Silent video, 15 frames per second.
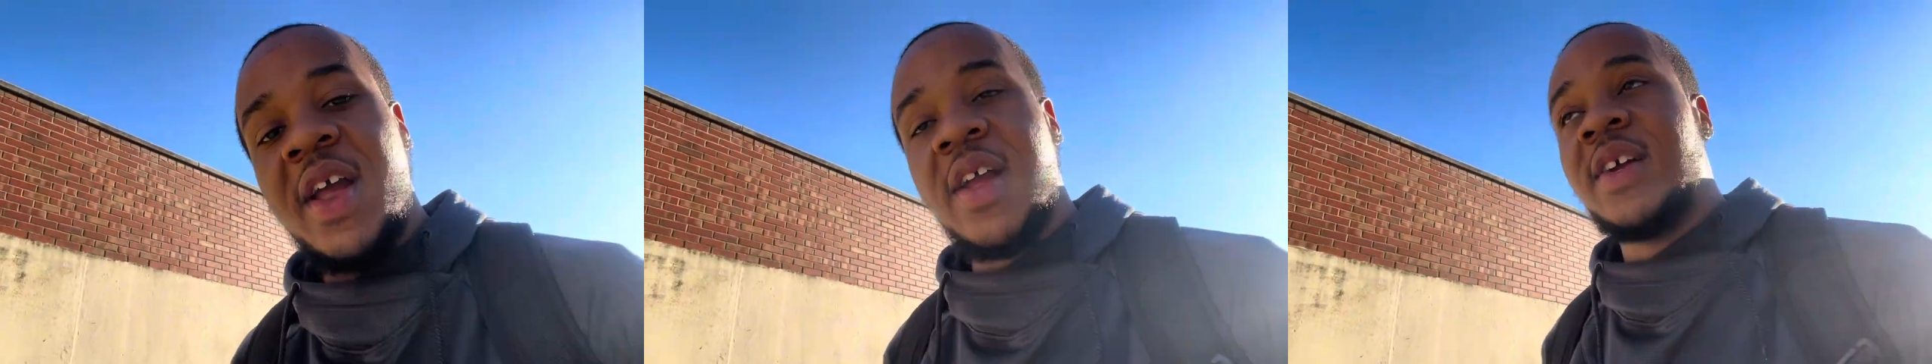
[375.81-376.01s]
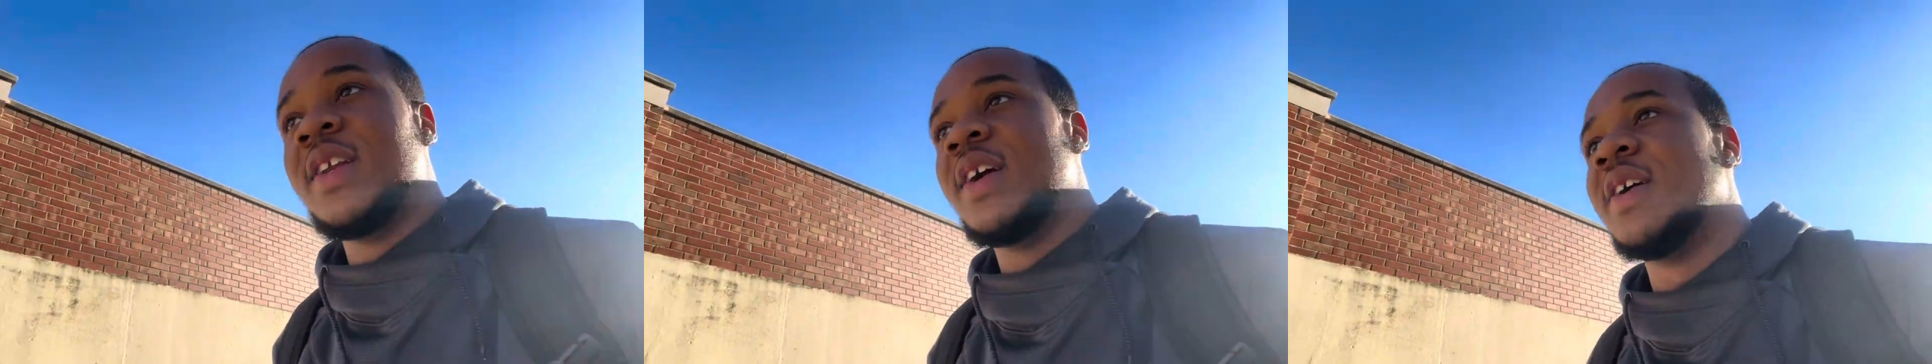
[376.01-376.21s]

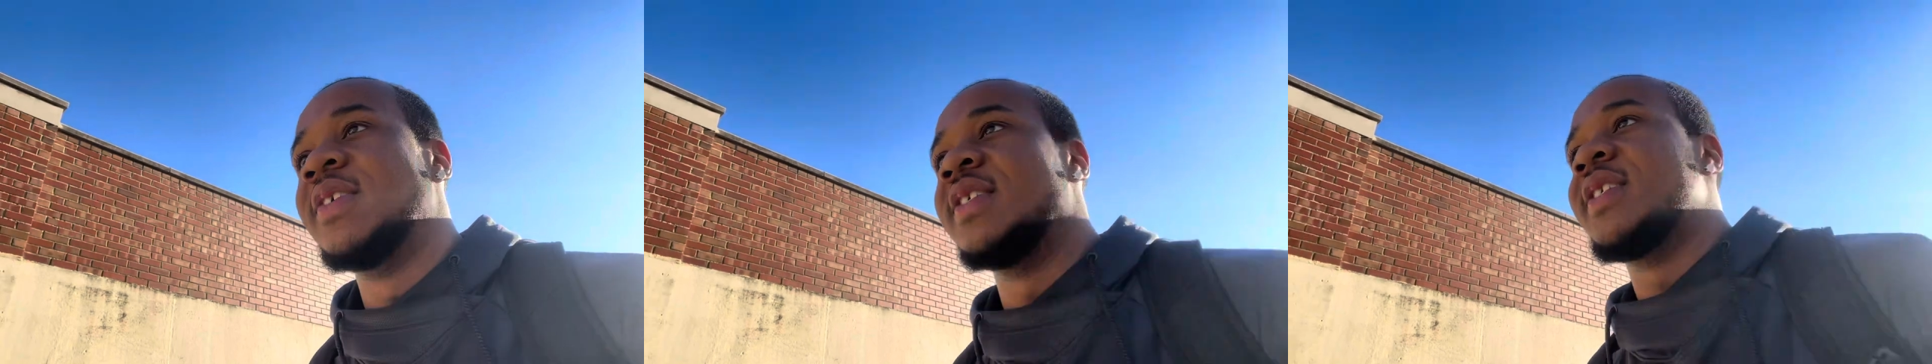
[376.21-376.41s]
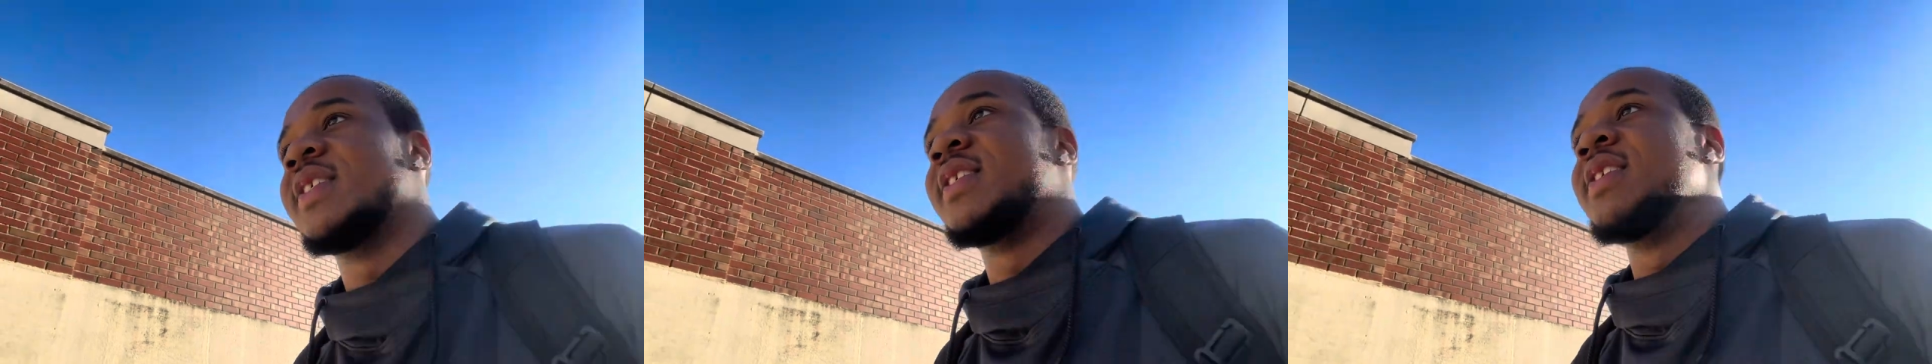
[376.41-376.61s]
You know,
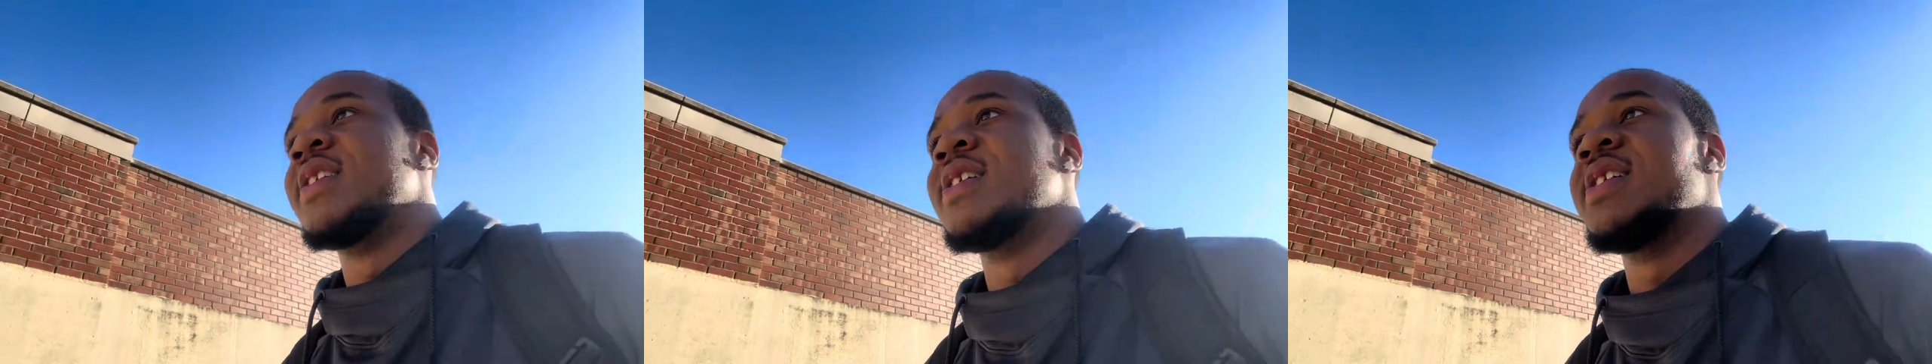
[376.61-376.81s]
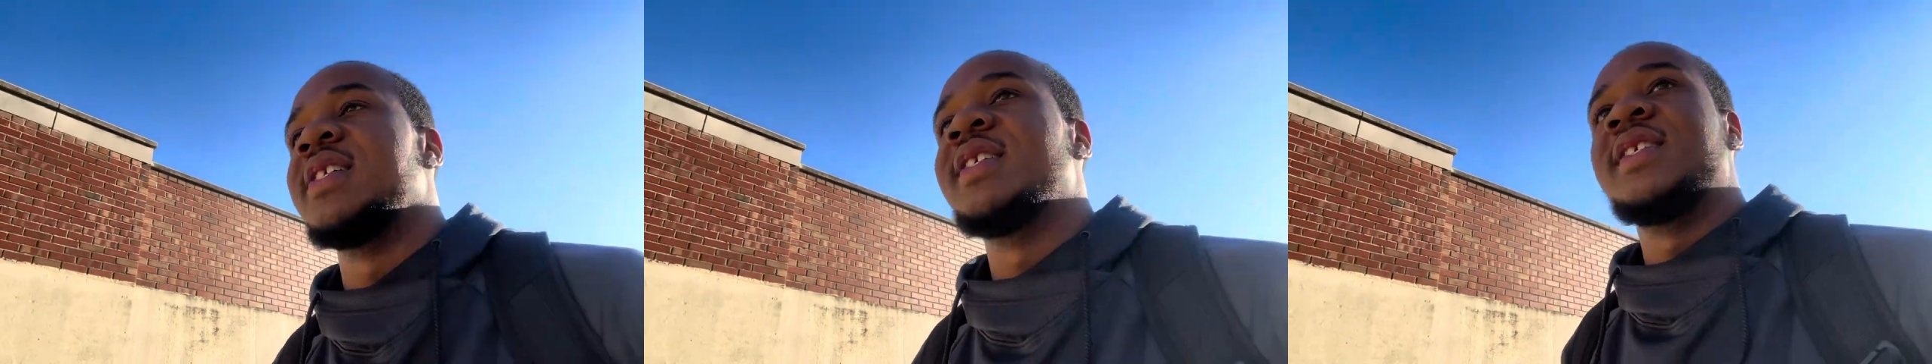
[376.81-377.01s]
it's
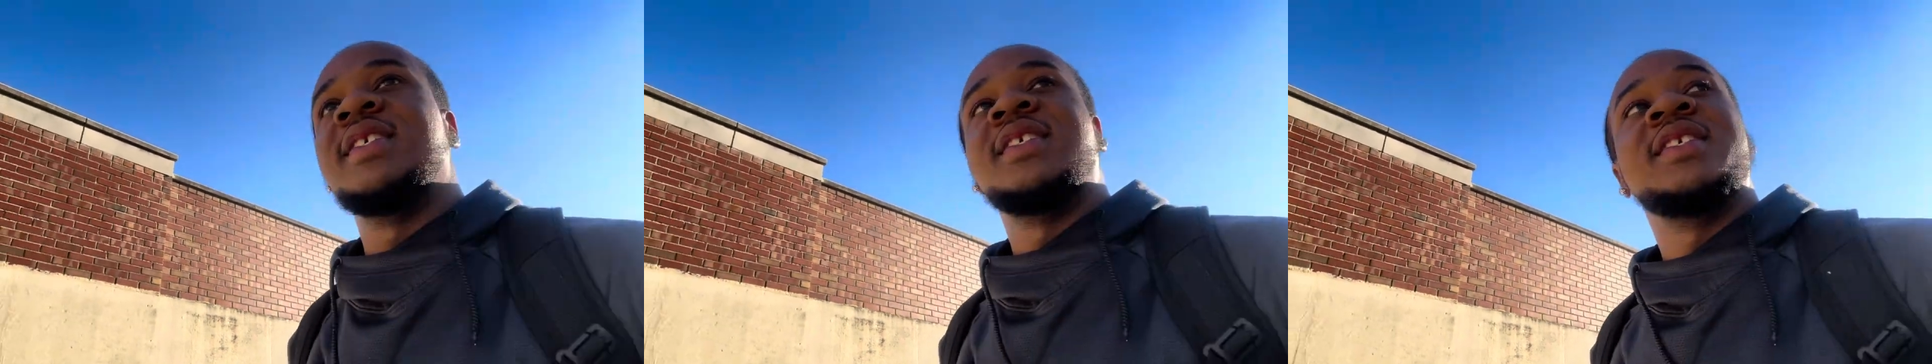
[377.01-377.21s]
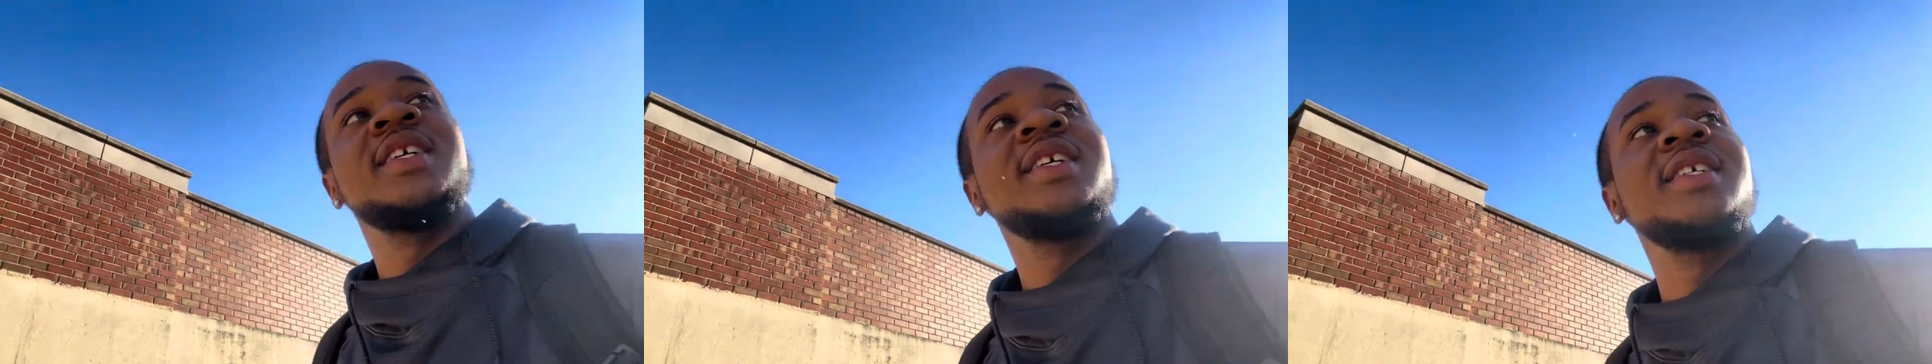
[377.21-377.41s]

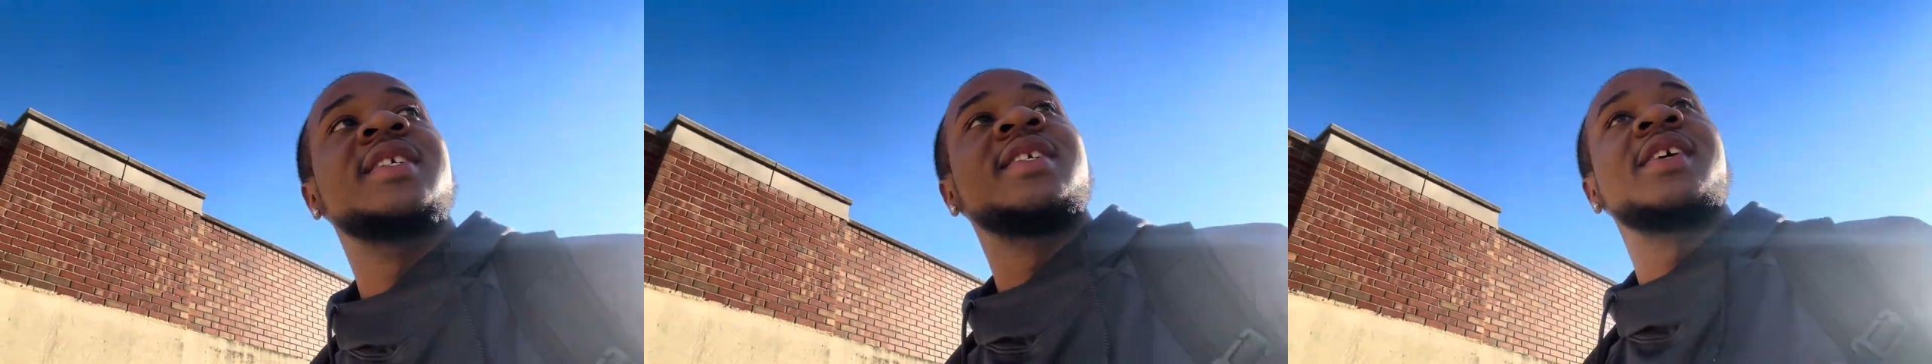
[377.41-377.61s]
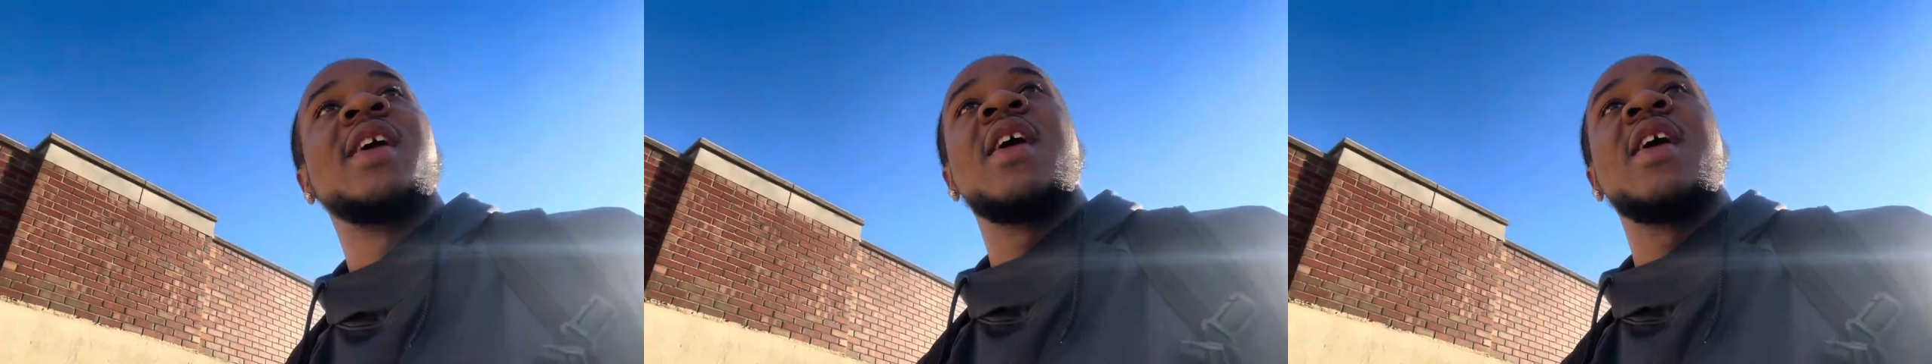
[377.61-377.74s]
just, sheesh.